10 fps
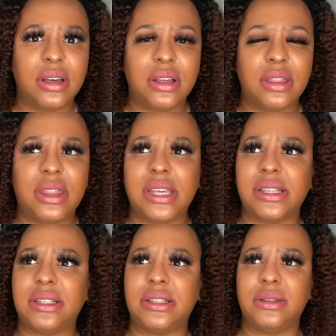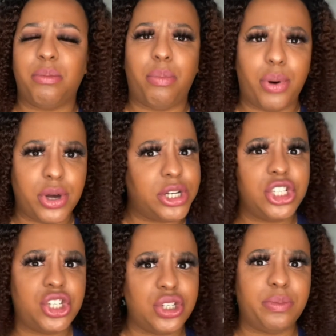this
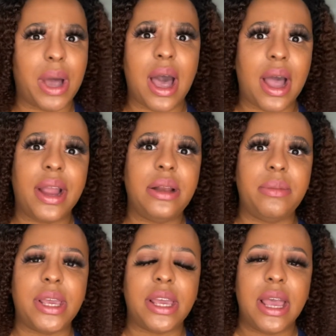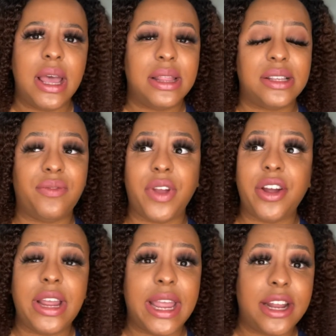push behind me that's
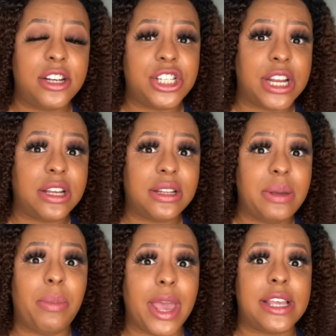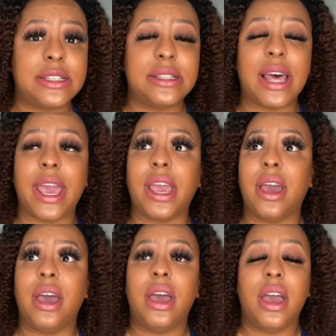very energetically based, like,
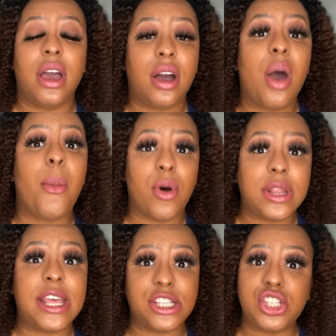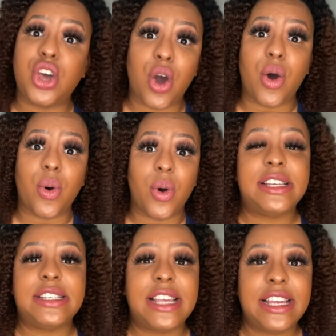come on, let's go. The
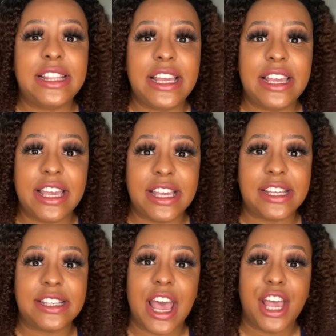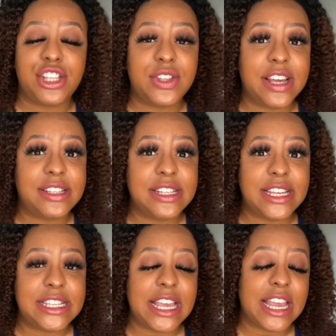second thing is, in
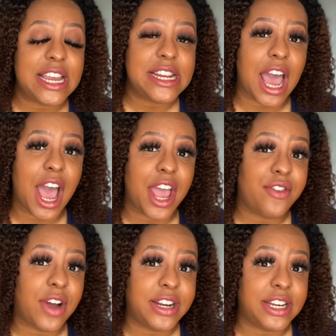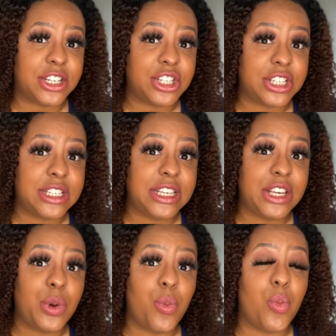2019, I
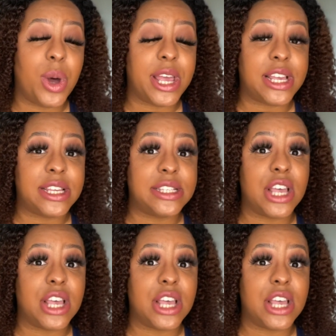financially was